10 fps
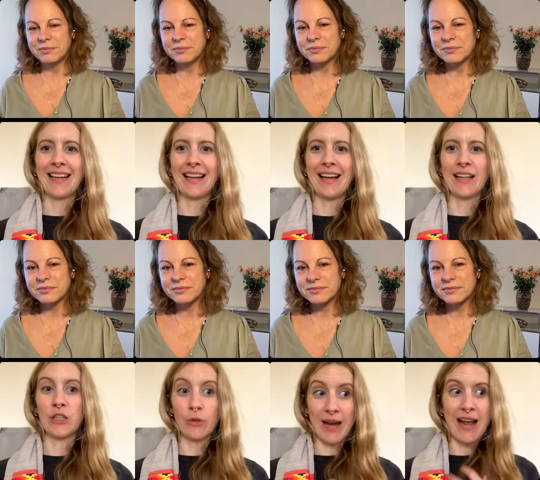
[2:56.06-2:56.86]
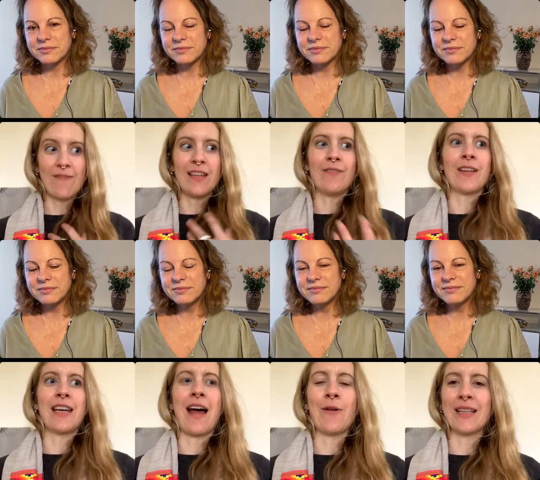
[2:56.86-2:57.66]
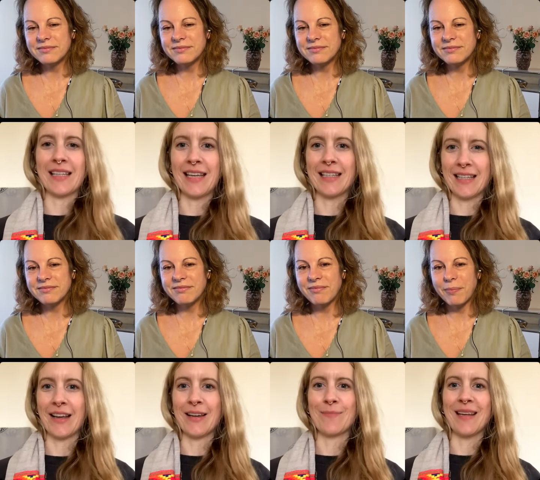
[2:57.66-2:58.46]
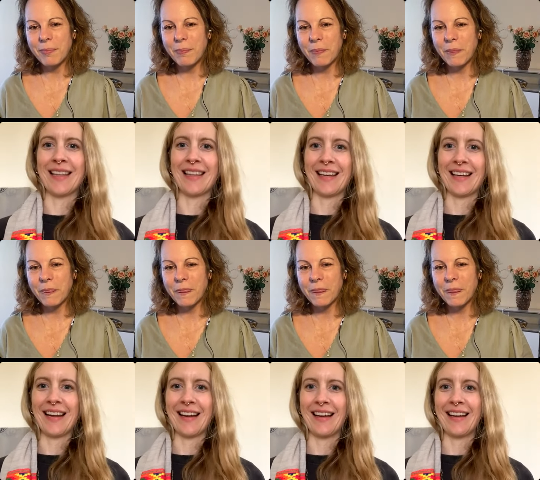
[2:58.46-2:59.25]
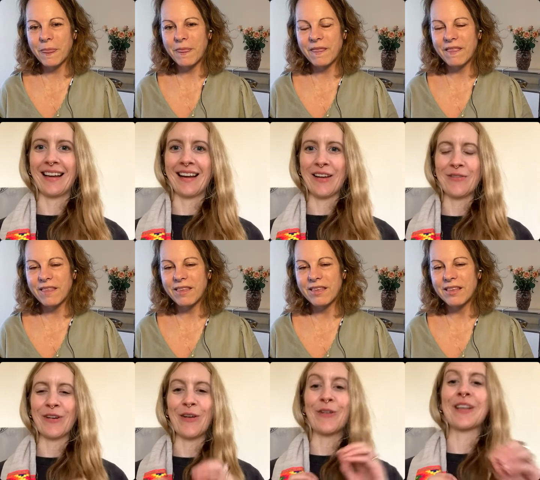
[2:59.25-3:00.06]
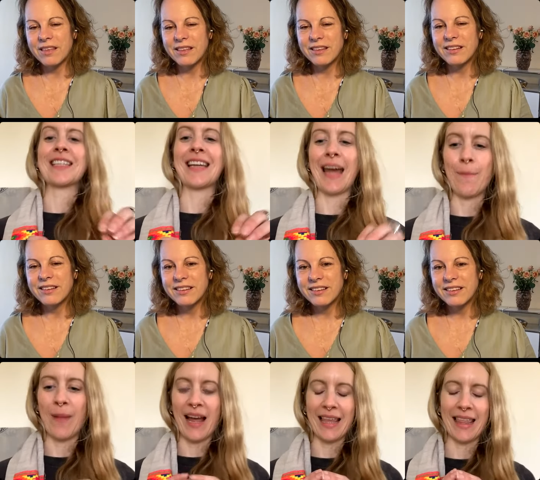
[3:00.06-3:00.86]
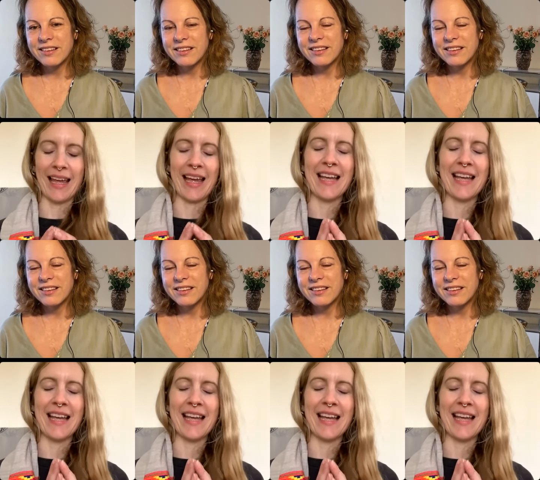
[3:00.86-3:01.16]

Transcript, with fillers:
Speaker 1: And so I have it even now inside me, that I kind of long to get back there. It